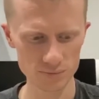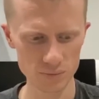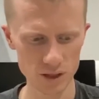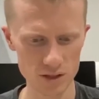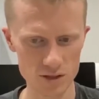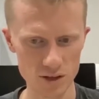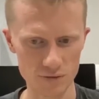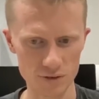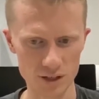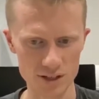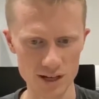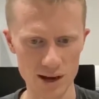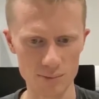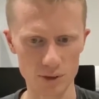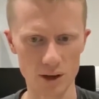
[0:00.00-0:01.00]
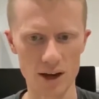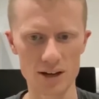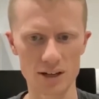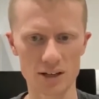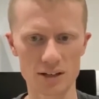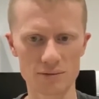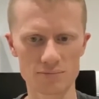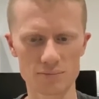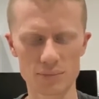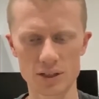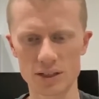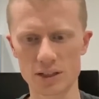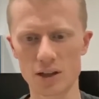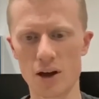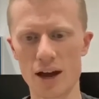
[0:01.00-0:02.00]
So for example, I had a
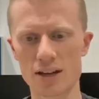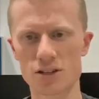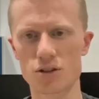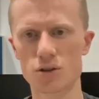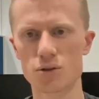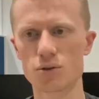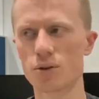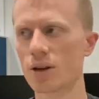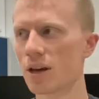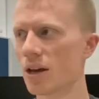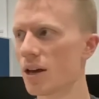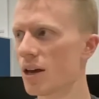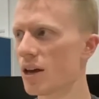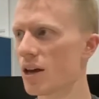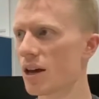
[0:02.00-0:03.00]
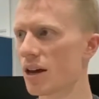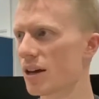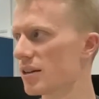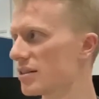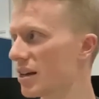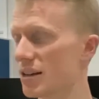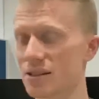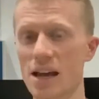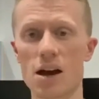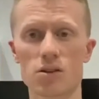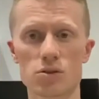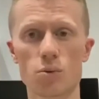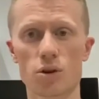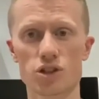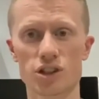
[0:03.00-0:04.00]
client who does
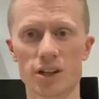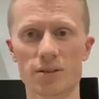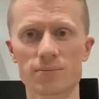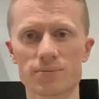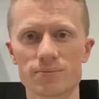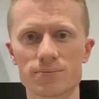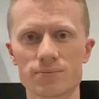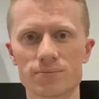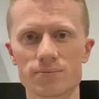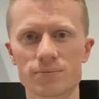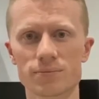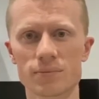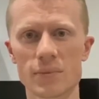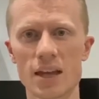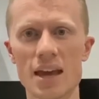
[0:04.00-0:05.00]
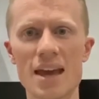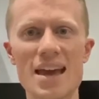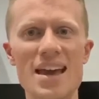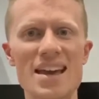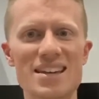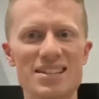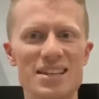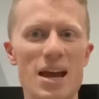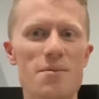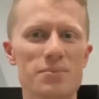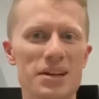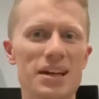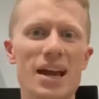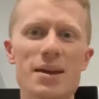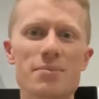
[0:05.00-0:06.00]
house washing. His
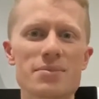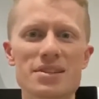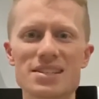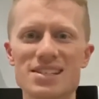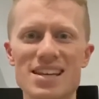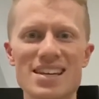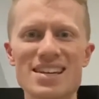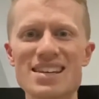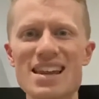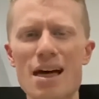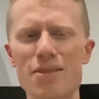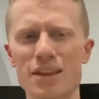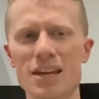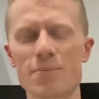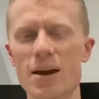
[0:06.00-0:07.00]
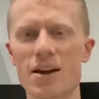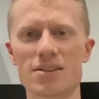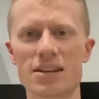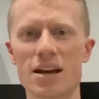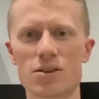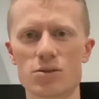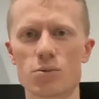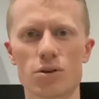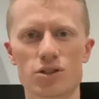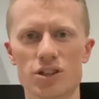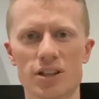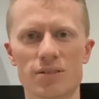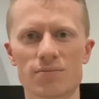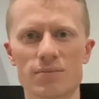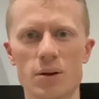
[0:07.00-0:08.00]
company name said nothing about house
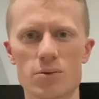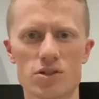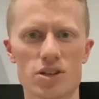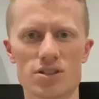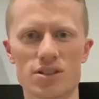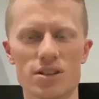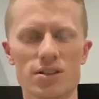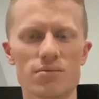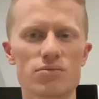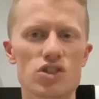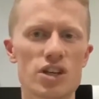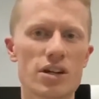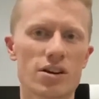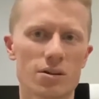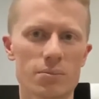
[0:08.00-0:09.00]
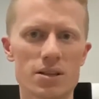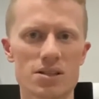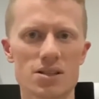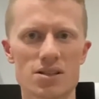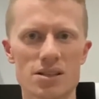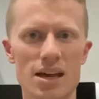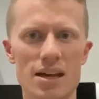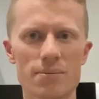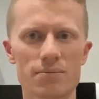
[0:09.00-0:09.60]
washing, it was just a generic business name.